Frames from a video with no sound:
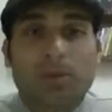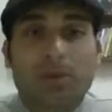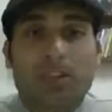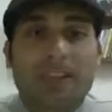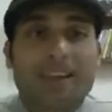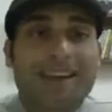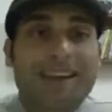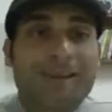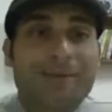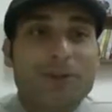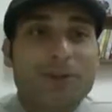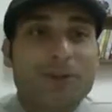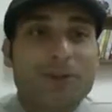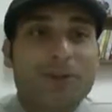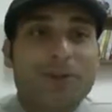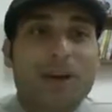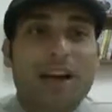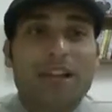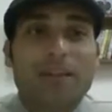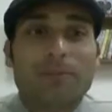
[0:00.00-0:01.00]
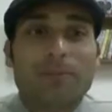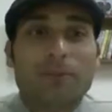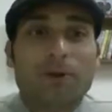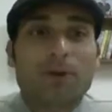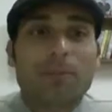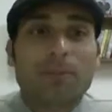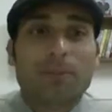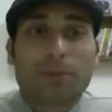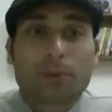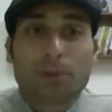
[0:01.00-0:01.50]
be able to add
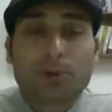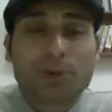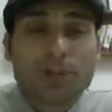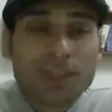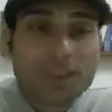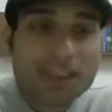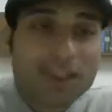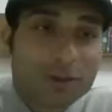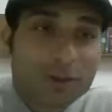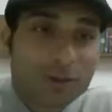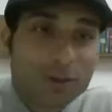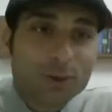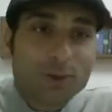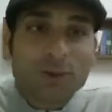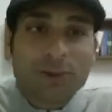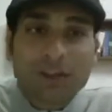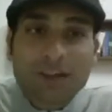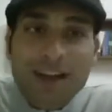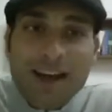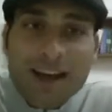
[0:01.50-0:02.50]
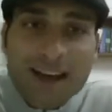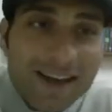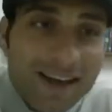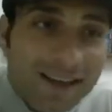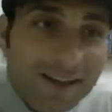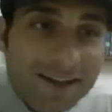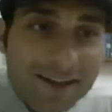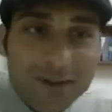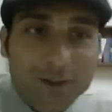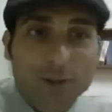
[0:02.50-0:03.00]
more protein to your
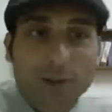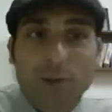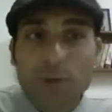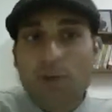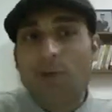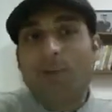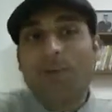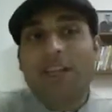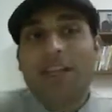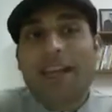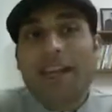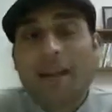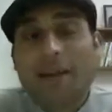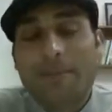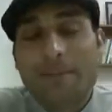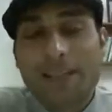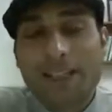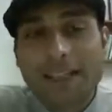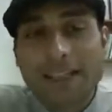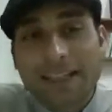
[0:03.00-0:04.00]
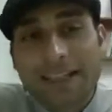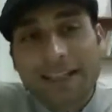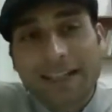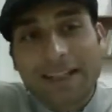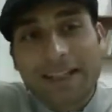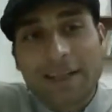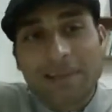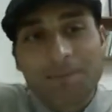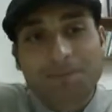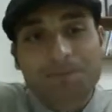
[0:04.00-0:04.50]
diet. You will be able,
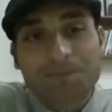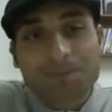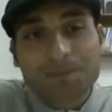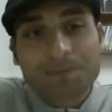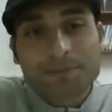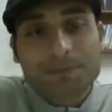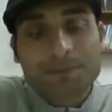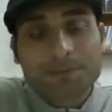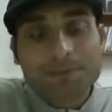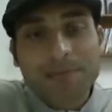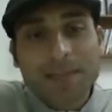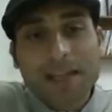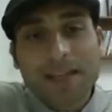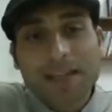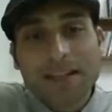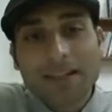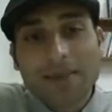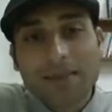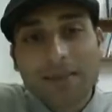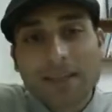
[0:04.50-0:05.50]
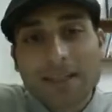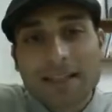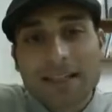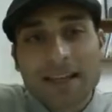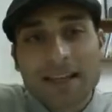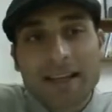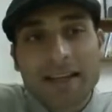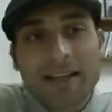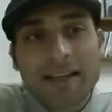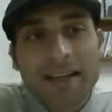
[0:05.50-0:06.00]
let me
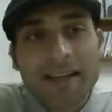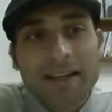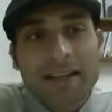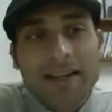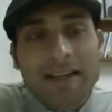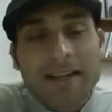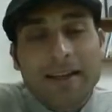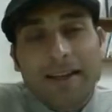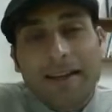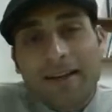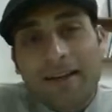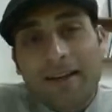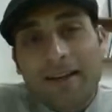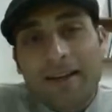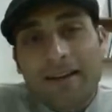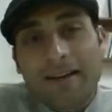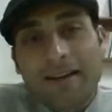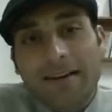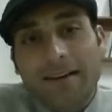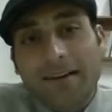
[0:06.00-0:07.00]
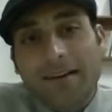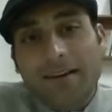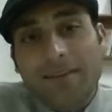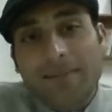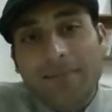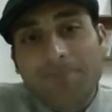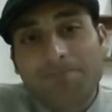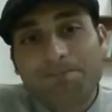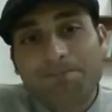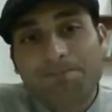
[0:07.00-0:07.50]
say, uh,
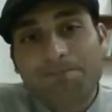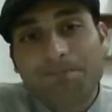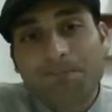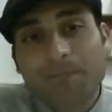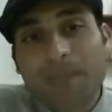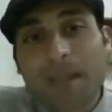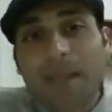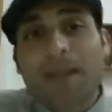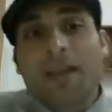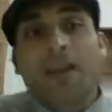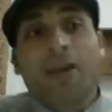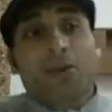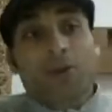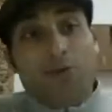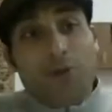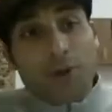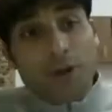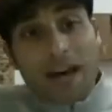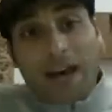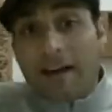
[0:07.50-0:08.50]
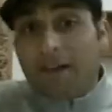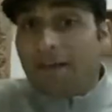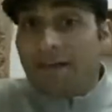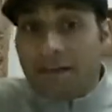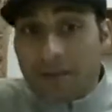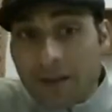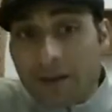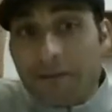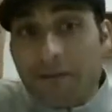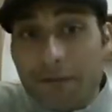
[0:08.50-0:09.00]
to have
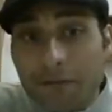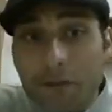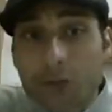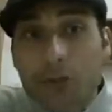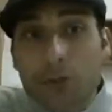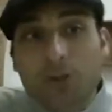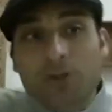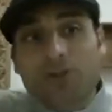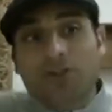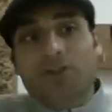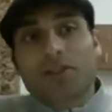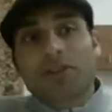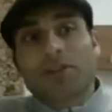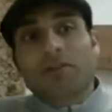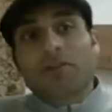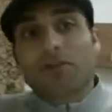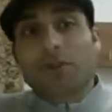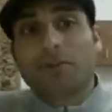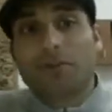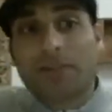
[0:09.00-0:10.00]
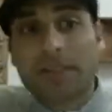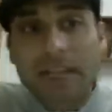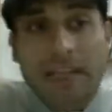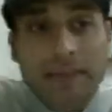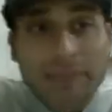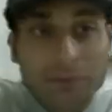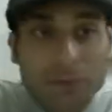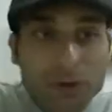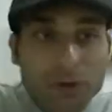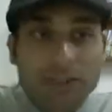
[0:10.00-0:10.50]
some fruits from
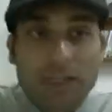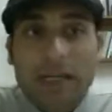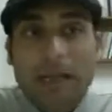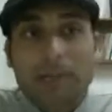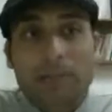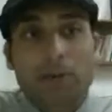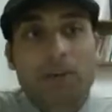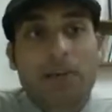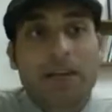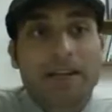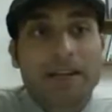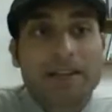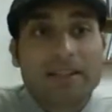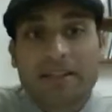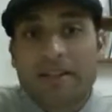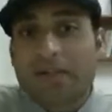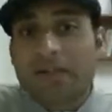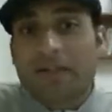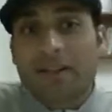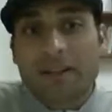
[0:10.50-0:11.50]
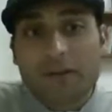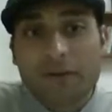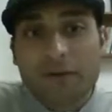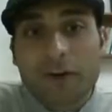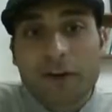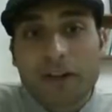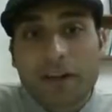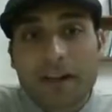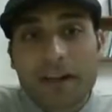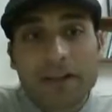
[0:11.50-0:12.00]
time to time, to buy different
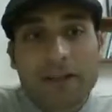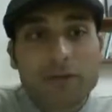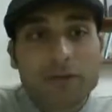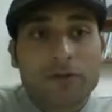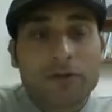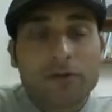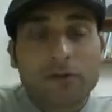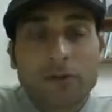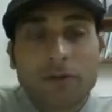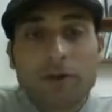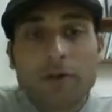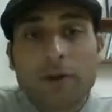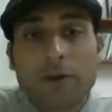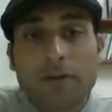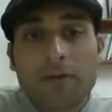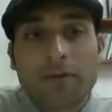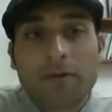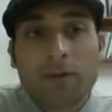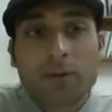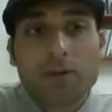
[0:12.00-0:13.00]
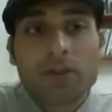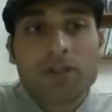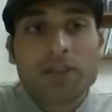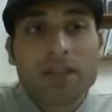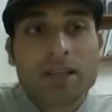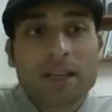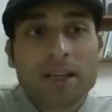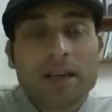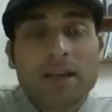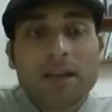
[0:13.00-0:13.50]
kinds of fruits.
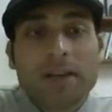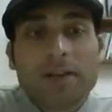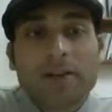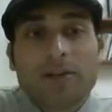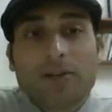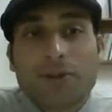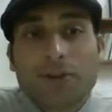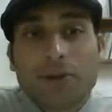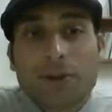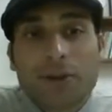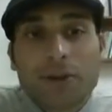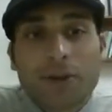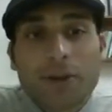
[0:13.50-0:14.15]
So